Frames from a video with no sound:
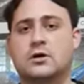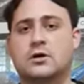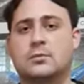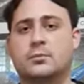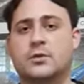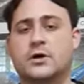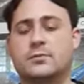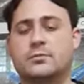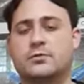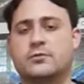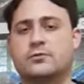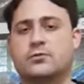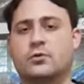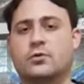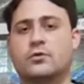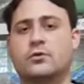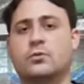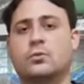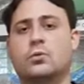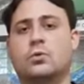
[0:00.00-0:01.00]
but before
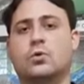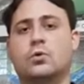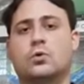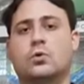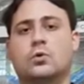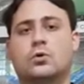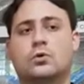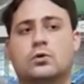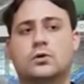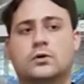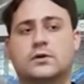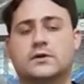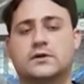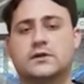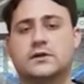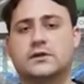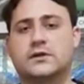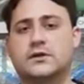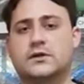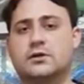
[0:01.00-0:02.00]
the war,
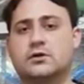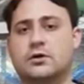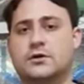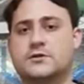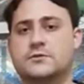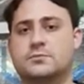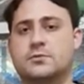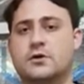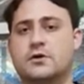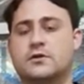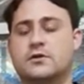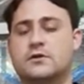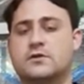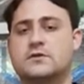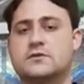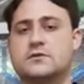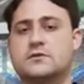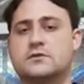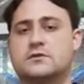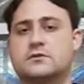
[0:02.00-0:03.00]
he lost both
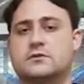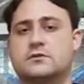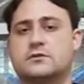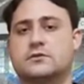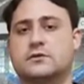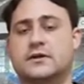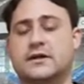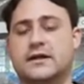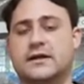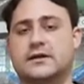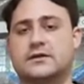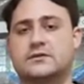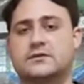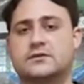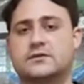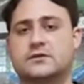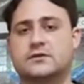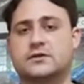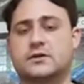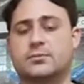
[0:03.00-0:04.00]
his legs
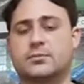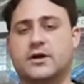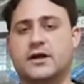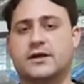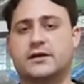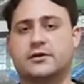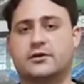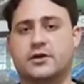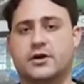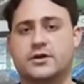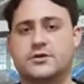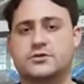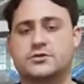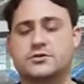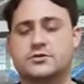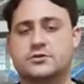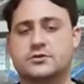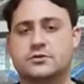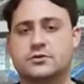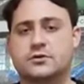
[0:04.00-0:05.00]
in a plane
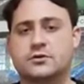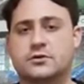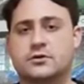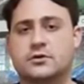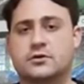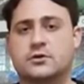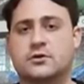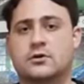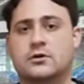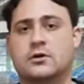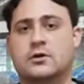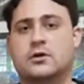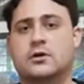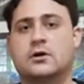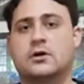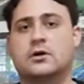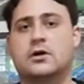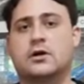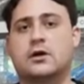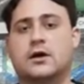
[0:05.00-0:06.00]
crash.
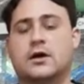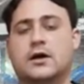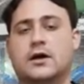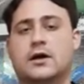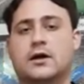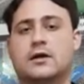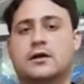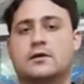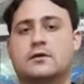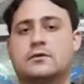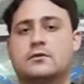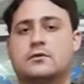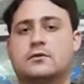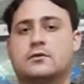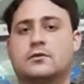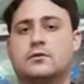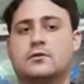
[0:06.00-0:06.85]
And